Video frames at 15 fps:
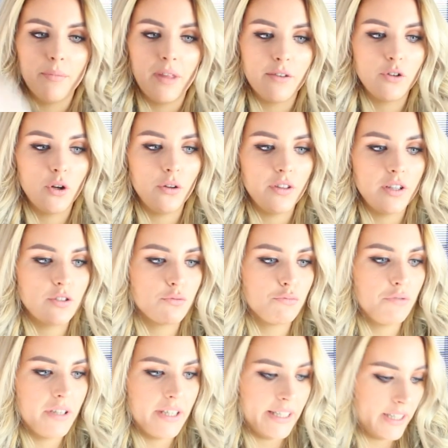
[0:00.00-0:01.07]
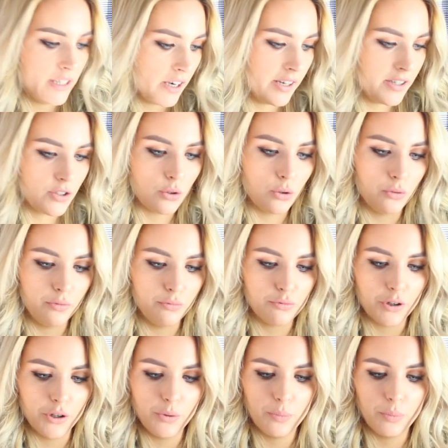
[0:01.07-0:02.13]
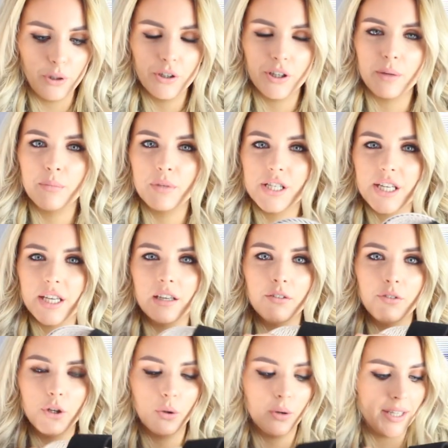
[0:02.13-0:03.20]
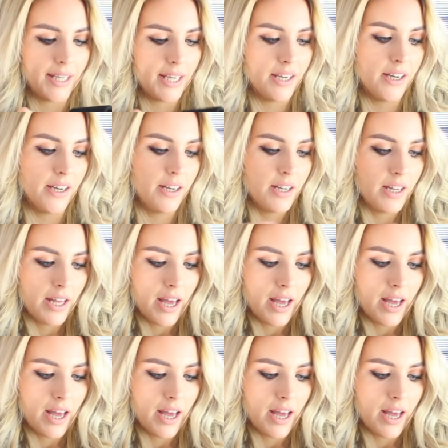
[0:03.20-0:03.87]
They've got this really nice sort of rope looking material here.